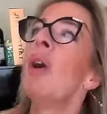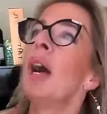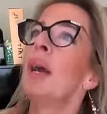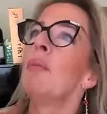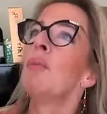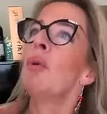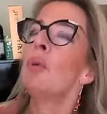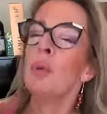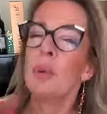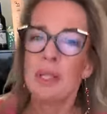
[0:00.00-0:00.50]

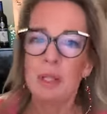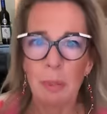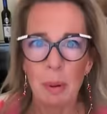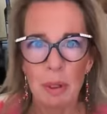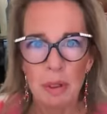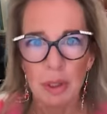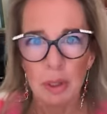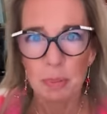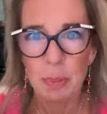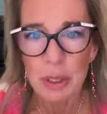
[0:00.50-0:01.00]
Right, what were we
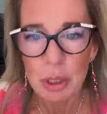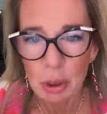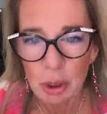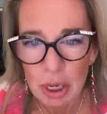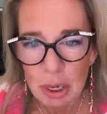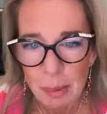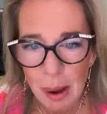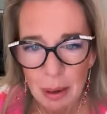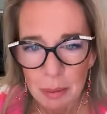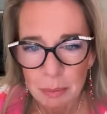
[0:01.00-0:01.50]
supposed to be
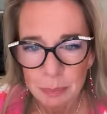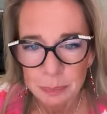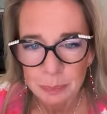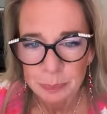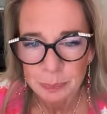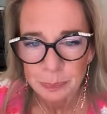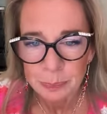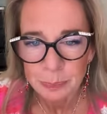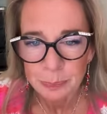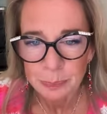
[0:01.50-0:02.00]
talking
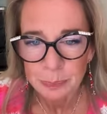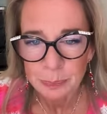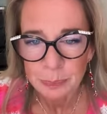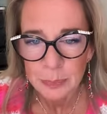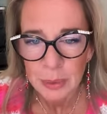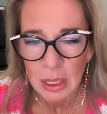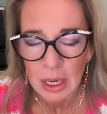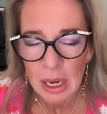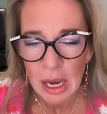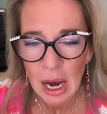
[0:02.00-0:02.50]

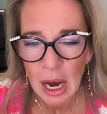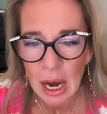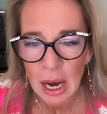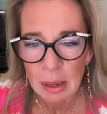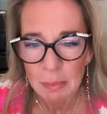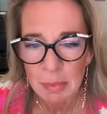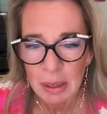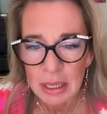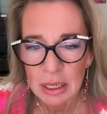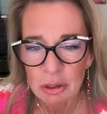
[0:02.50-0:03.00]

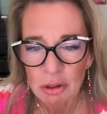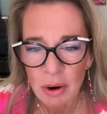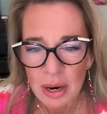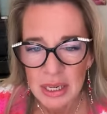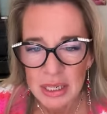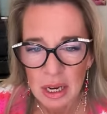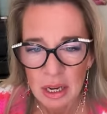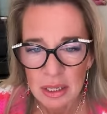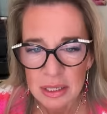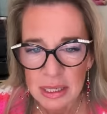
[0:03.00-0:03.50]
about?
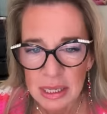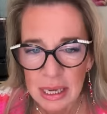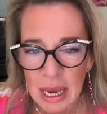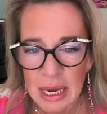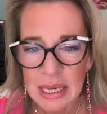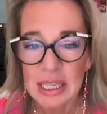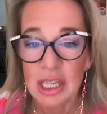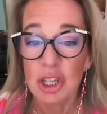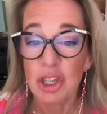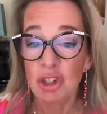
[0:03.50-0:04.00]
Great dancing,
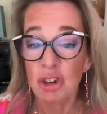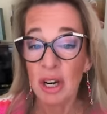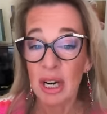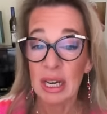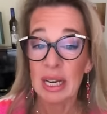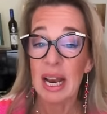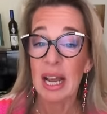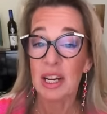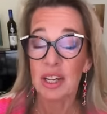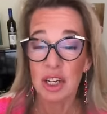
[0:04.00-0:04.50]
Katie.
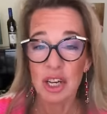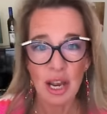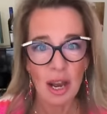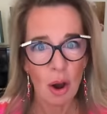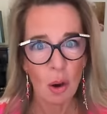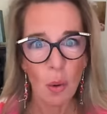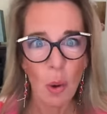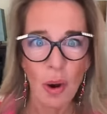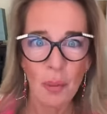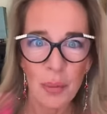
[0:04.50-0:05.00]
Strictly next
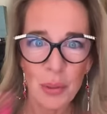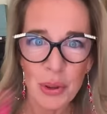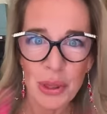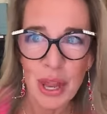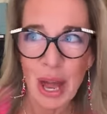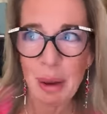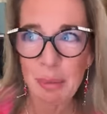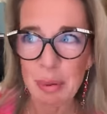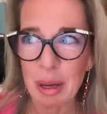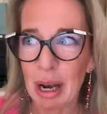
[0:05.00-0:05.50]
year. Well,
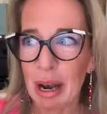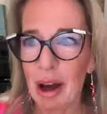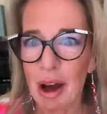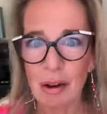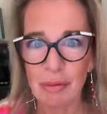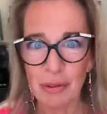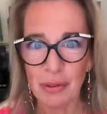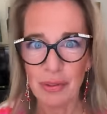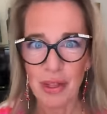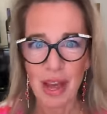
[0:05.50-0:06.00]
wouldn't that be a
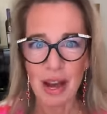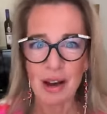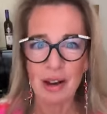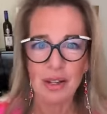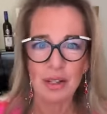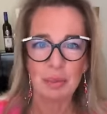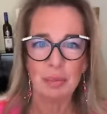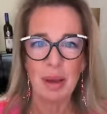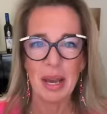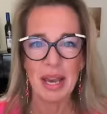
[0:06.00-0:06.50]
laugh if they
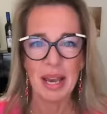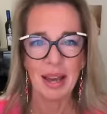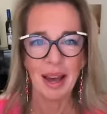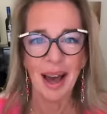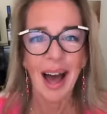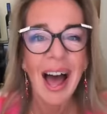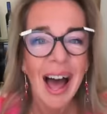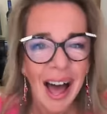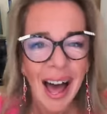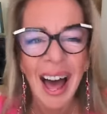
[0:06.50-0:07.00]
asked me?
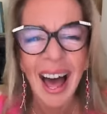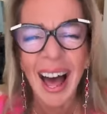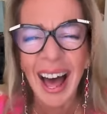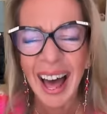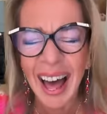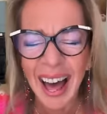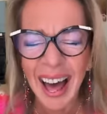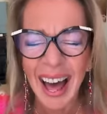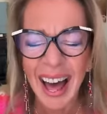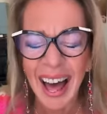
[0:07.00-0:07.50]

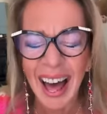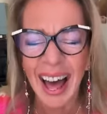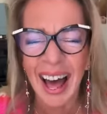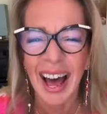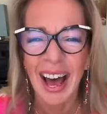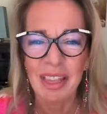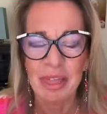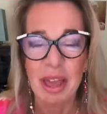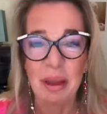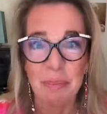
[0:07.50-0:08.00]

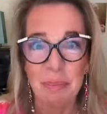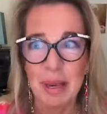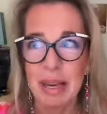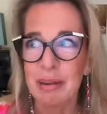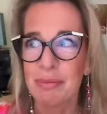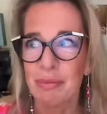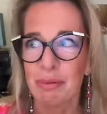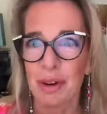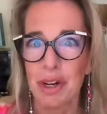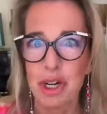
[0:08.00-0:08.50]
They'd
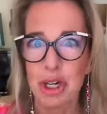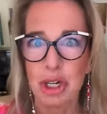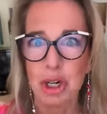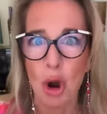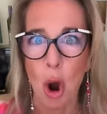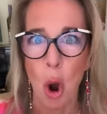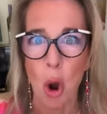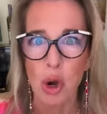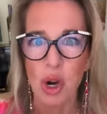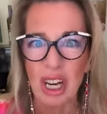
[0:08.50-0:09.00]
be in for a
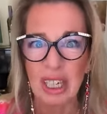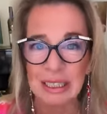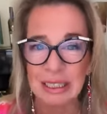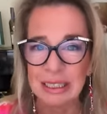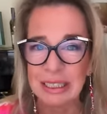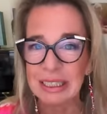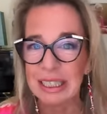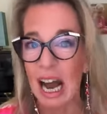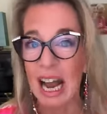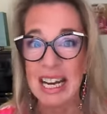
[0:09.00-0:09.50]
shock.
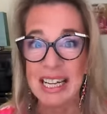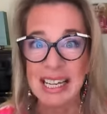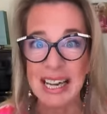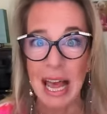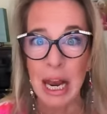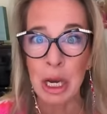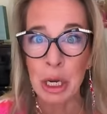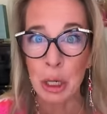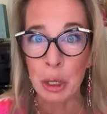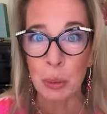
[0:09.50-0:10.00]
I
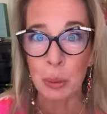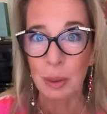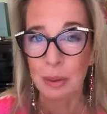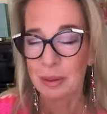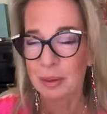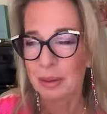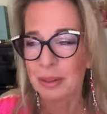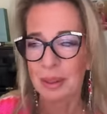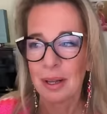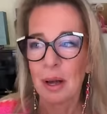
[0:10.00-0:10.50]
tell you.
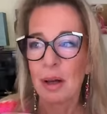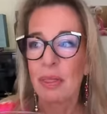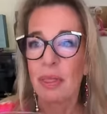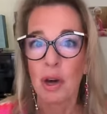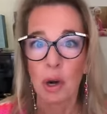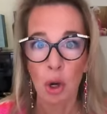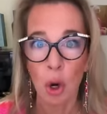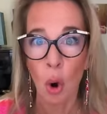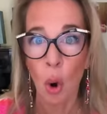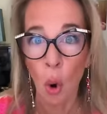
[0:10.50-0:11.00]

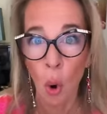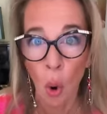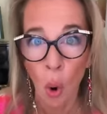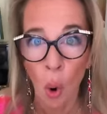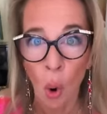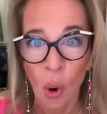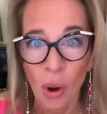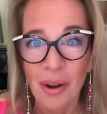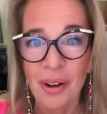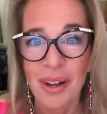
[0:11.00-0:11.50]
The
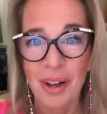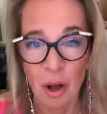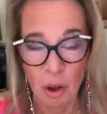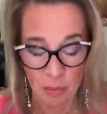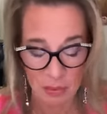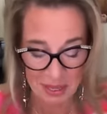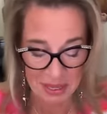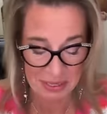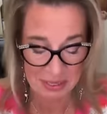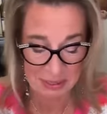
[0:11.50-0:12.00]
core
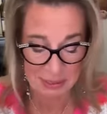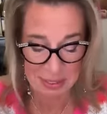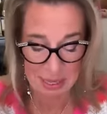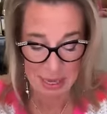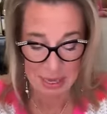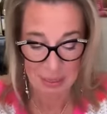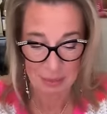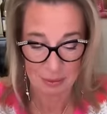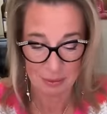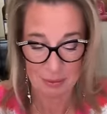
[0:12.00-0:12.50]
on this
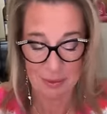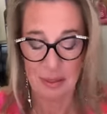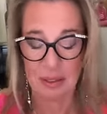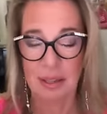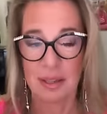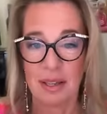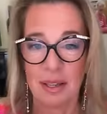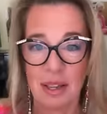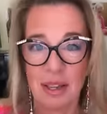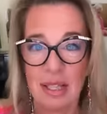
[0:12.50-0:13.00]
thing.
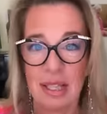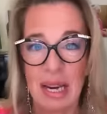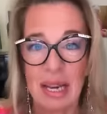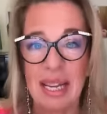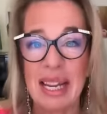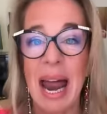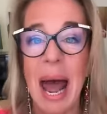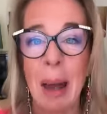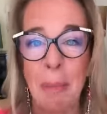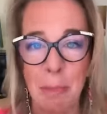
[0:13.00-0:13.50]
It's
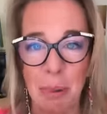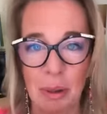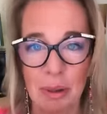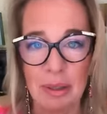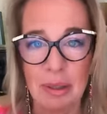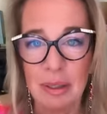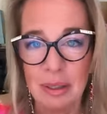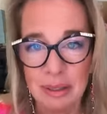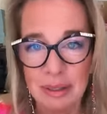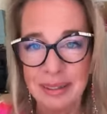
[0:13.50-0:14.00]
like an
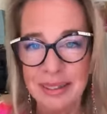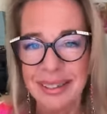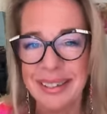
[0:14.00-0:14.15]
apple.